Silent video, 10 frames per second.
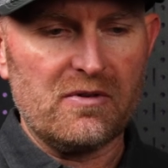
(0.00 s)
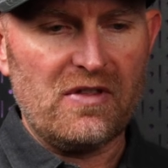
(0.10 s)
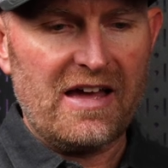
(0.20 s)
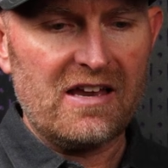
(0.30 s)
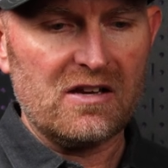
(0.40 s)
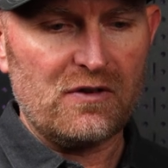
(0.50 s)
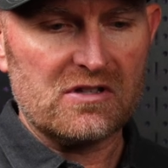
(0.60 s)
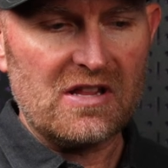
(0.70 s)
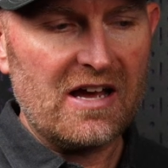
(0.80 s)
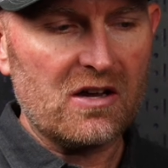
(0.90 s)
of that, if
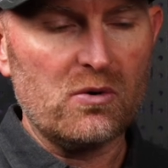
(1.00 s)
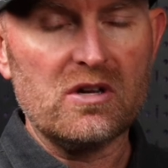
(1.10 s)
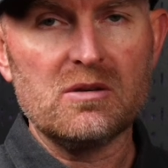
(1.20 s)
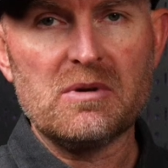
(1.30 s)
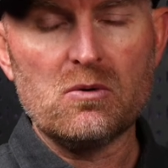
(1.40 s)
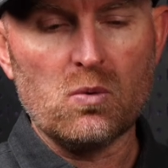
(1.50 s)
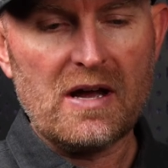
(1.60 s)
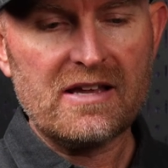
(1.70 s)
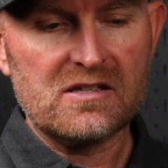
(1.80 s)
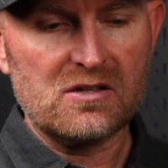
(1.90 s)
it's not going to be
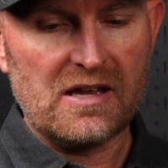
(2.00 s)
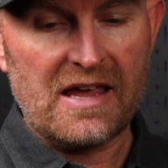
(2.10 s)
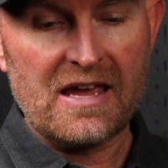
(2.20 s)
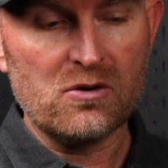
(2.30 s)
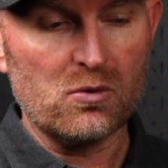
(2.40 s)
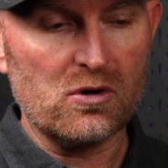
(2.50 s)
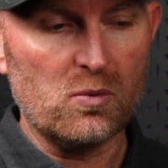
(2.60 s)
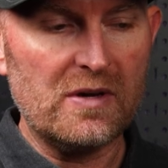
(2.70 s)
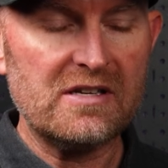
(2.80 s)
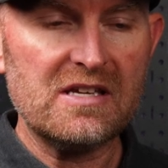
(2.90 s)
wet and or
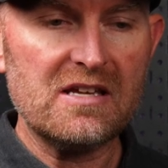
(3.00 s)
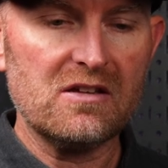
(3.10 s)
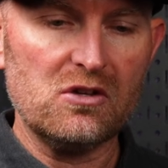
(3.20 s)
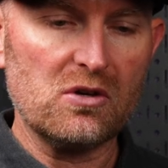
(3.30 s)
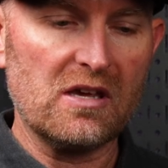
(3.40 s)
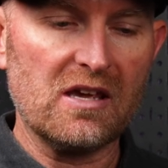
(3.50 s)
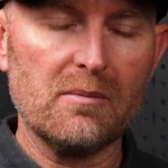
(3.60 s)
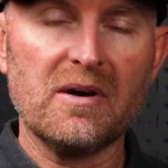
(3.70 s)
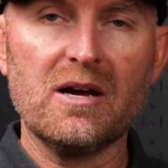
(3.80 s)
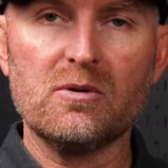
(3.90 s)
windy, you can
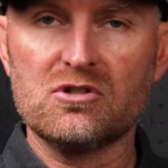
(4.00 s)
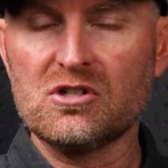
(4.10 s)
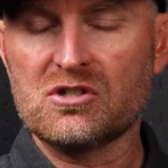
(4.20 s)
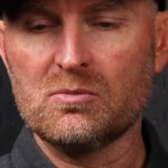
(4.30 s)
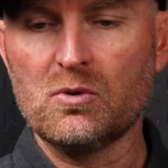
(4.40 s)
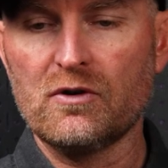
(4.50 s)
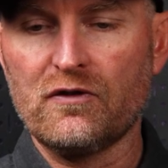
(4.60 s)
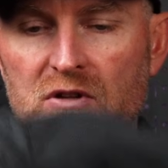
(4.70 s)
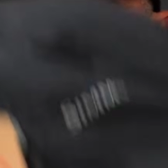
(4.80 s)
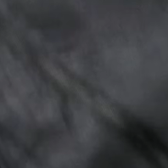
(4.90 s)
get by with just some more
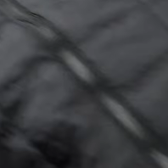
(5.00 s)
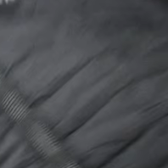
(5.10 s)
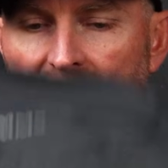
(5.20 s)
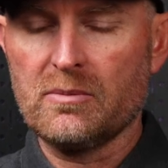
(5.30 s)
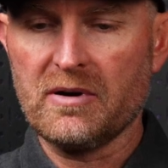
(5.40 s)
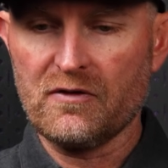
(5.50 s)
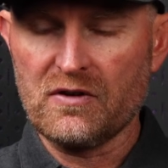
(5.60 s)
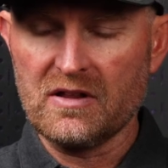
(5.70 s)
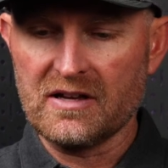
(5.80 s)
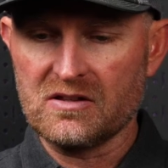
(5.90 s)
fleece or another
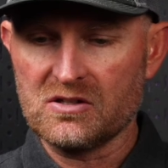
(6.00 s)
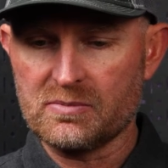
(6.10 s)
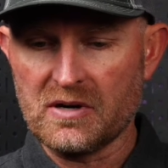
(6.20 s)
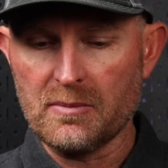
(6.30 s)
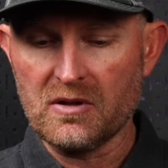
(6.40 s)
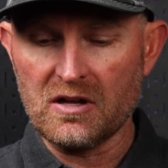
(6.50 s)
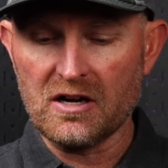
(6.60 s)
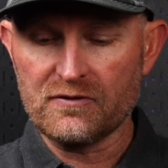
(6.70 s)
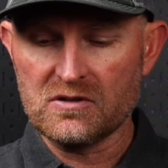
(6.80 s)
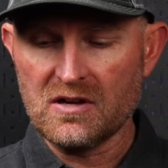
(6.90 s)
puffy like this
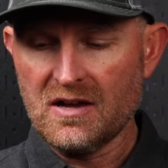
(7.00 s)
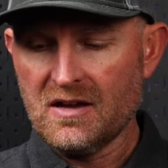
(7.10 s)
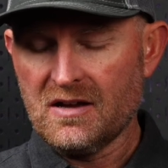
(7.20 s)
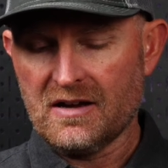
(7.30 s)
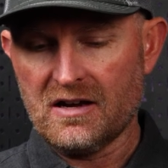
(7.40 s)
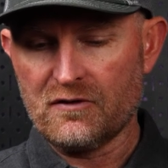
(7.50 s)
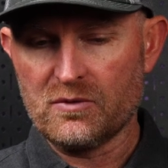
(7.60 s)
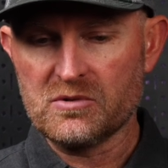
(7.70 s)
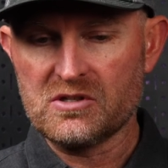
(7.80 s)
Primaloft from